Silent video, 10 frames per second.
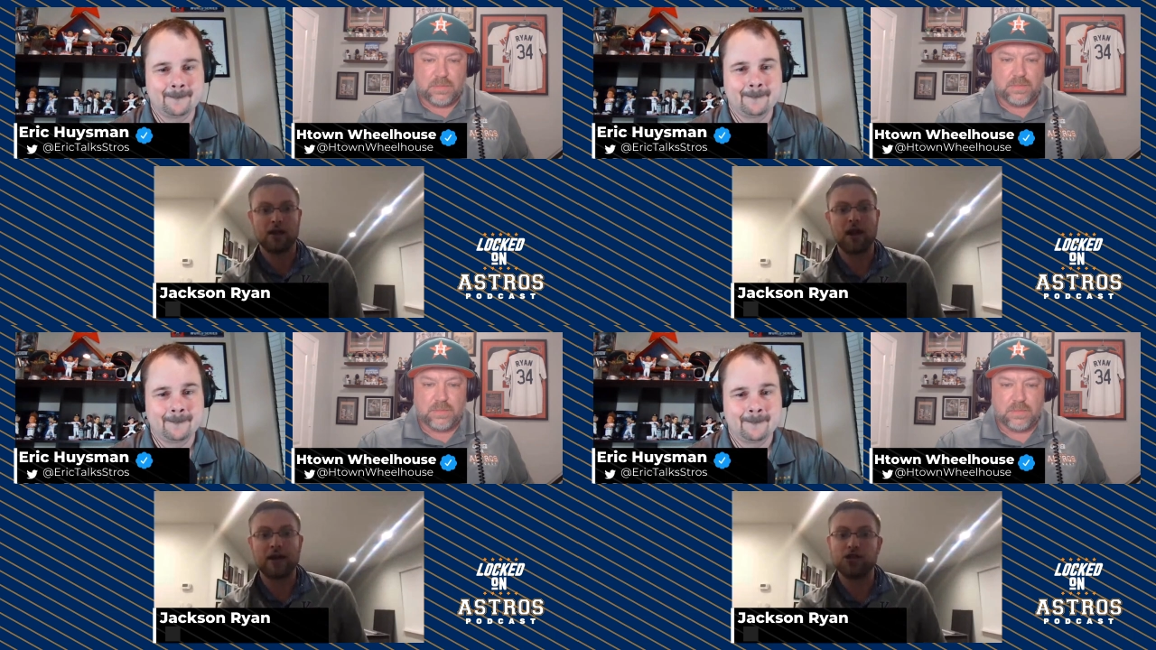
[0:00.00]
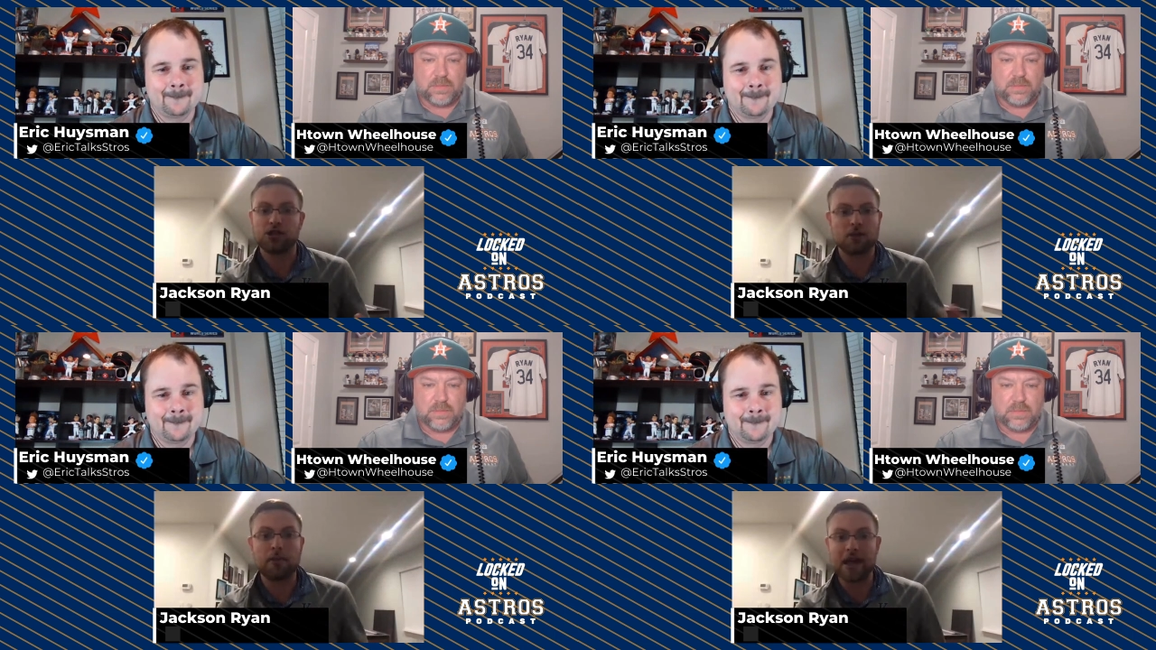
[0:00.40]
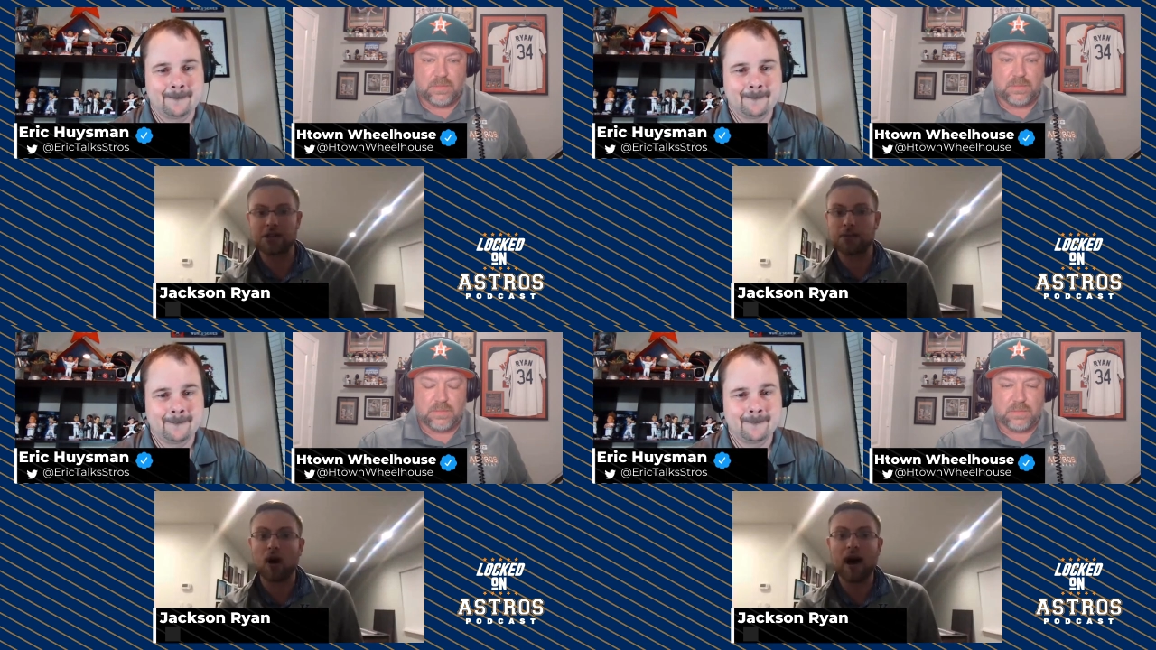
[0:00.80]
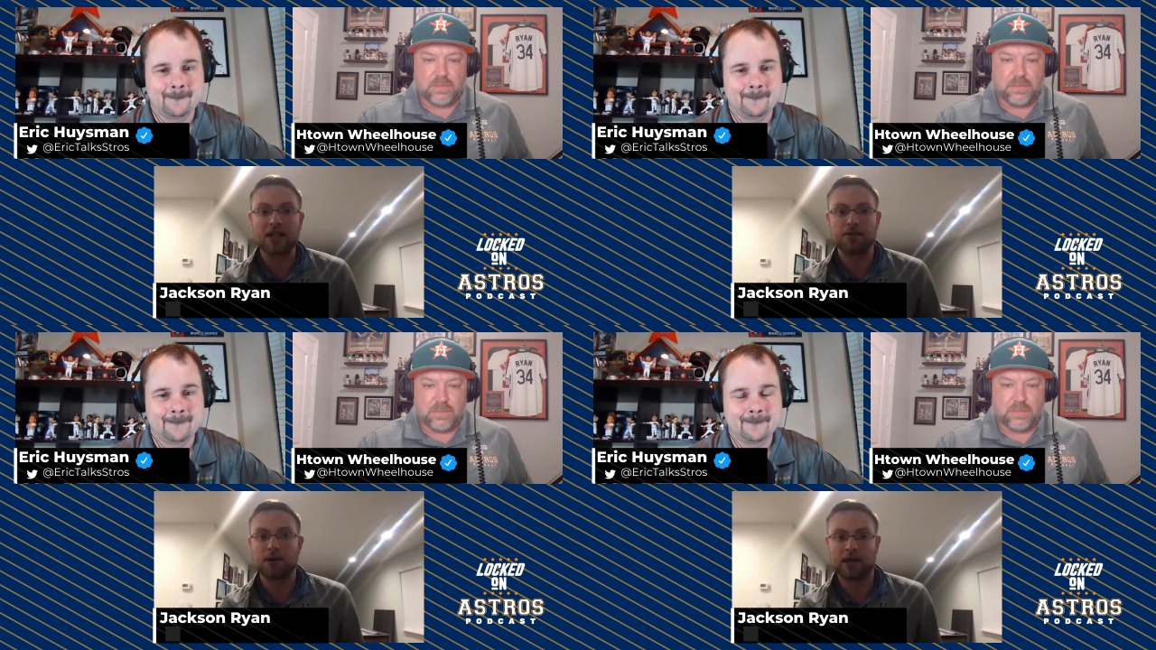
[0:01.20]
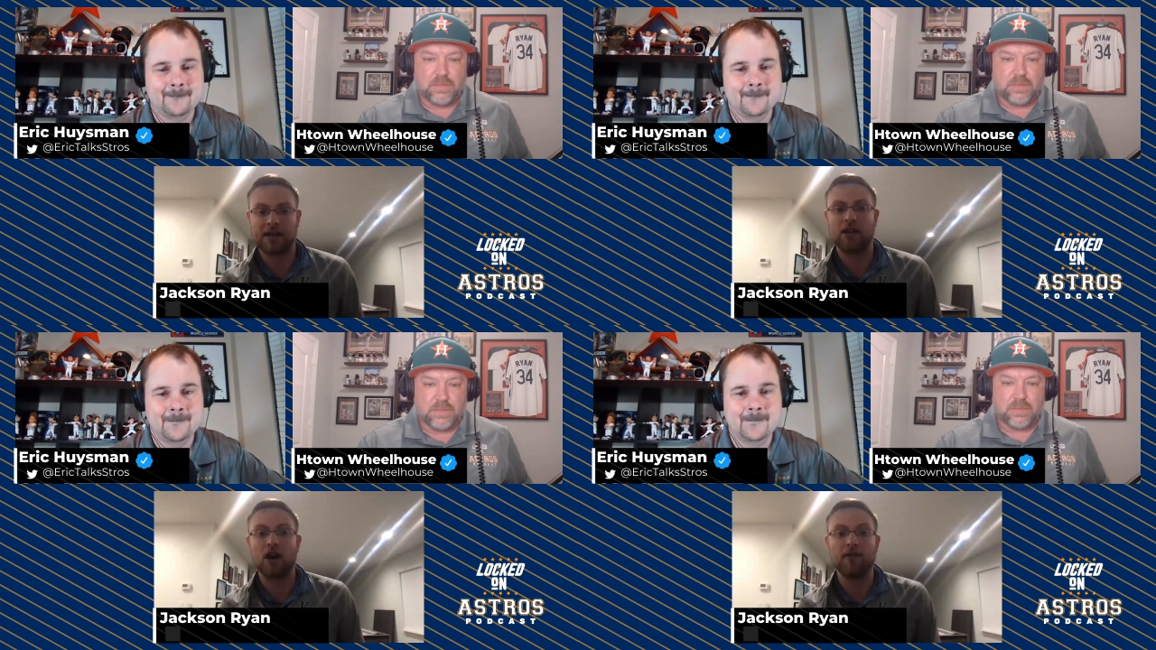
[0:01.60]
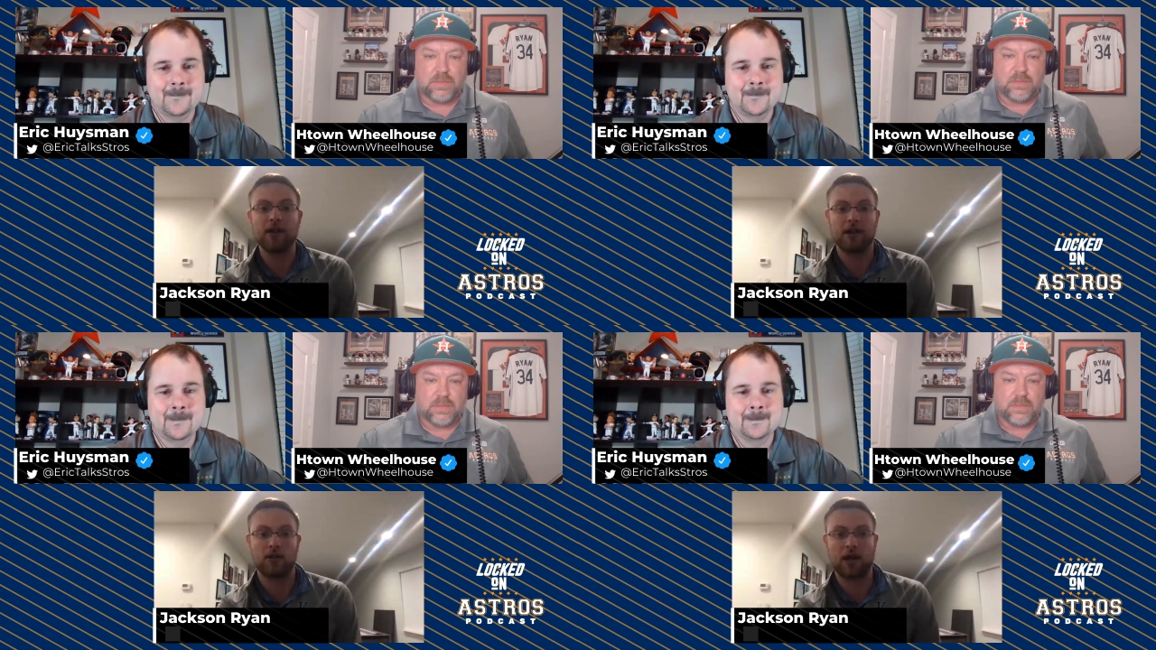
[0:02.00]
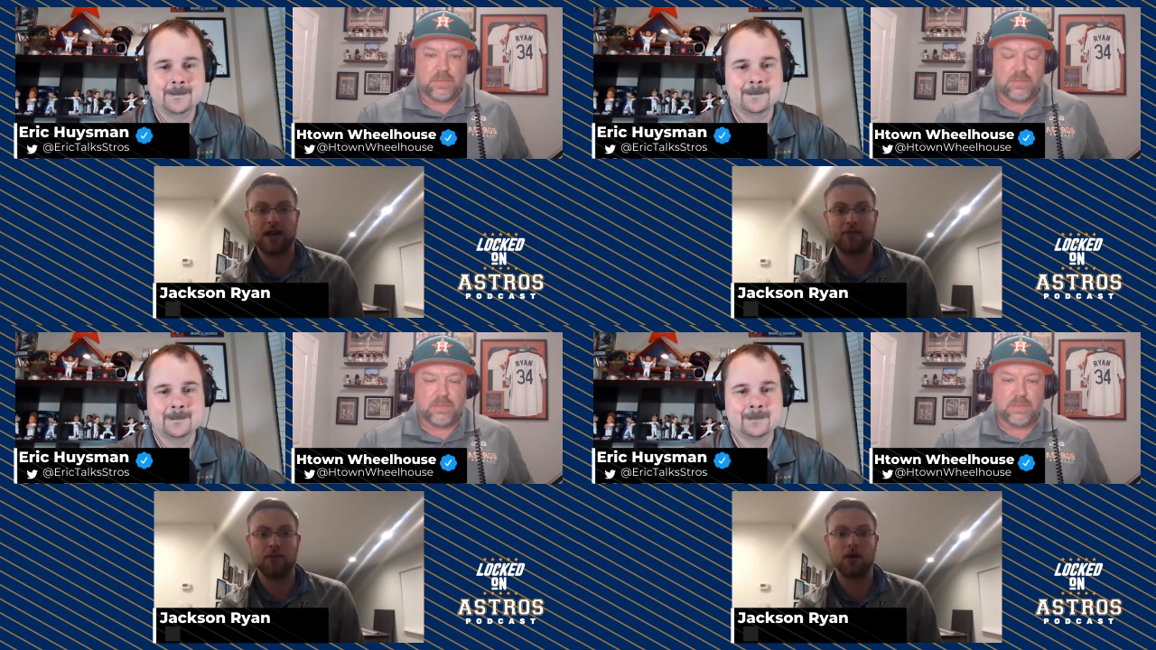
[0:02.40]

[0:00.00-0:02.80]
Speaker 1: not just the baseball aspect of it in life,